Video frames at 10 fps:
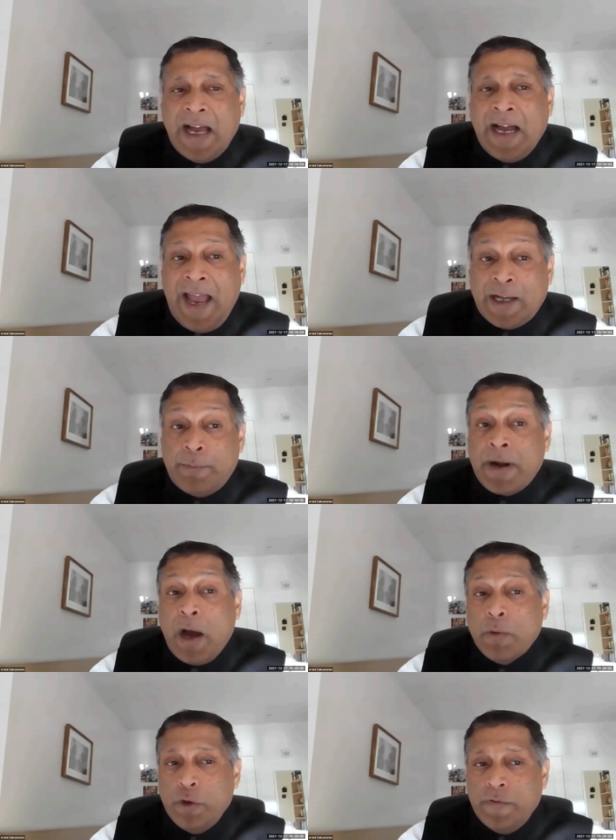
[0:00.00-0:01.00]
at
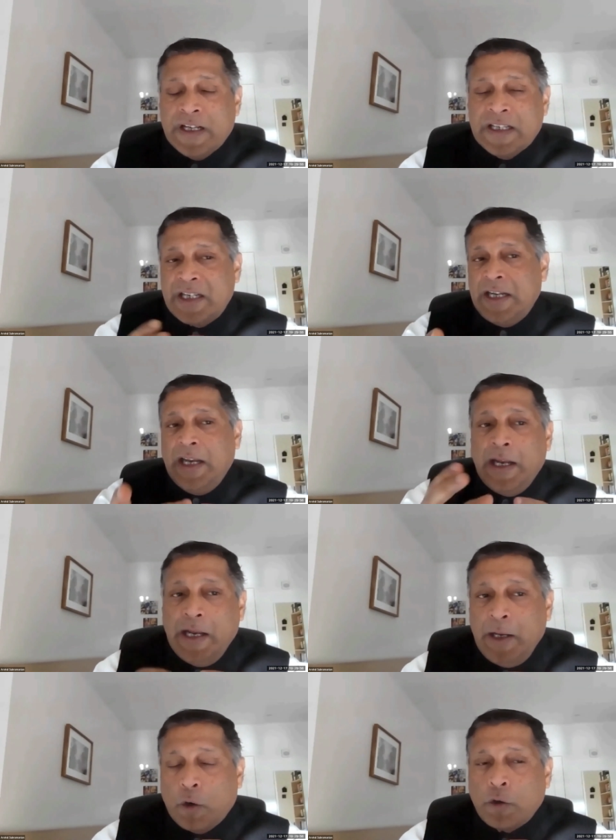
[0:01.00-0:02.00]
Brown
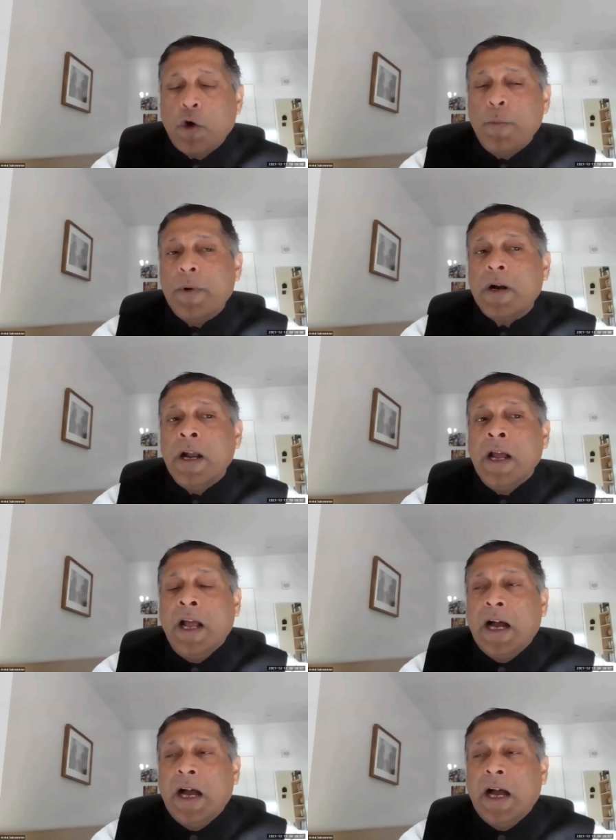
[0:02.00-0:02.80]
University in October,